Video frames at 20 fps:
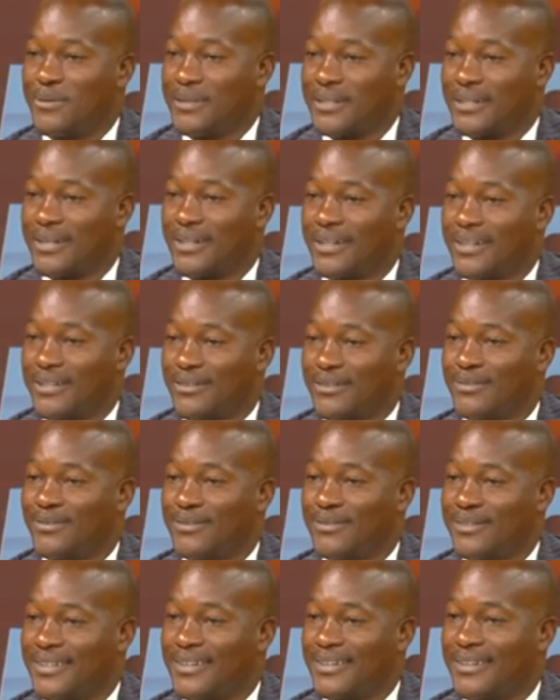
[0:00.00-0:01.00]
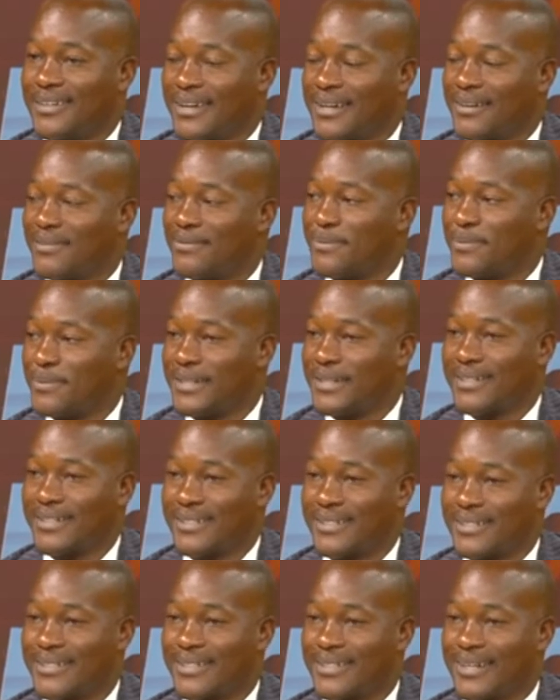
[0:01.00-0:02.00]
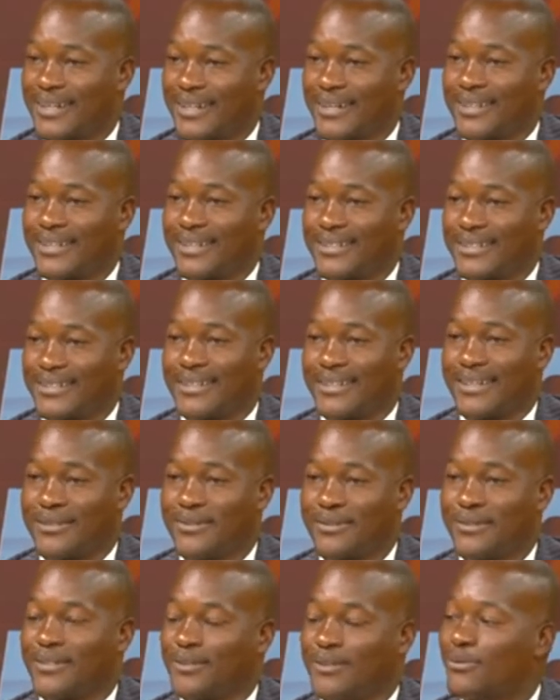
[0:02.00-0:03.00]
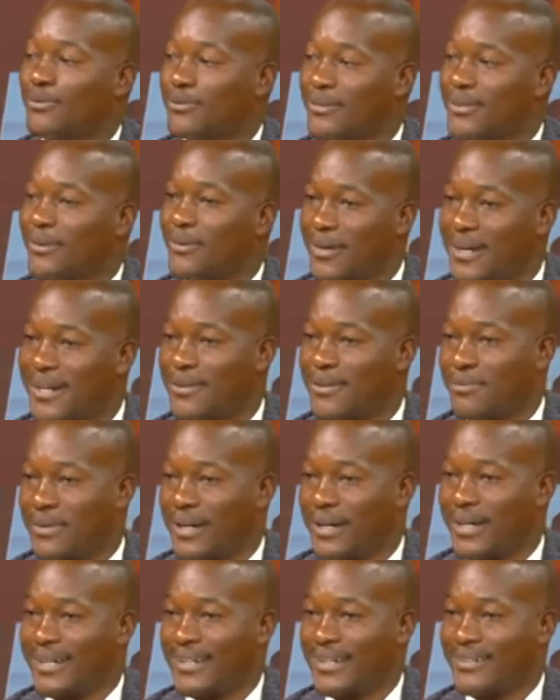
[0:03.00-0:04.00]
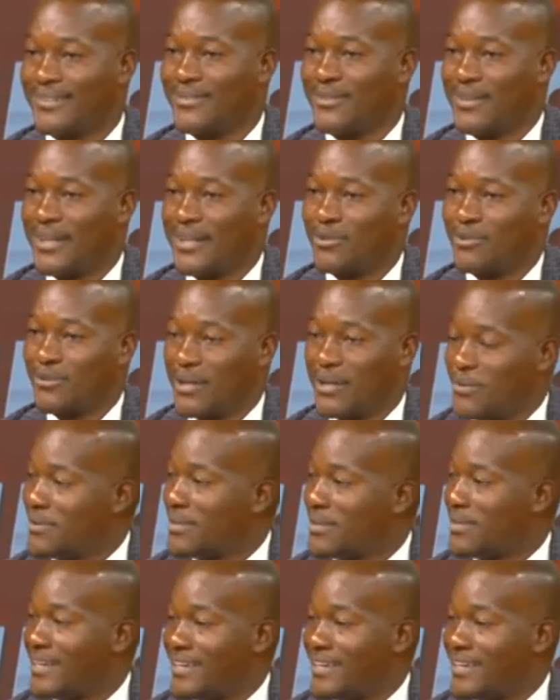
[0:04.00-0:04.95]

not uh, through the government exchequer, it's mm -hmm. actually through the World Bank. So that's where we,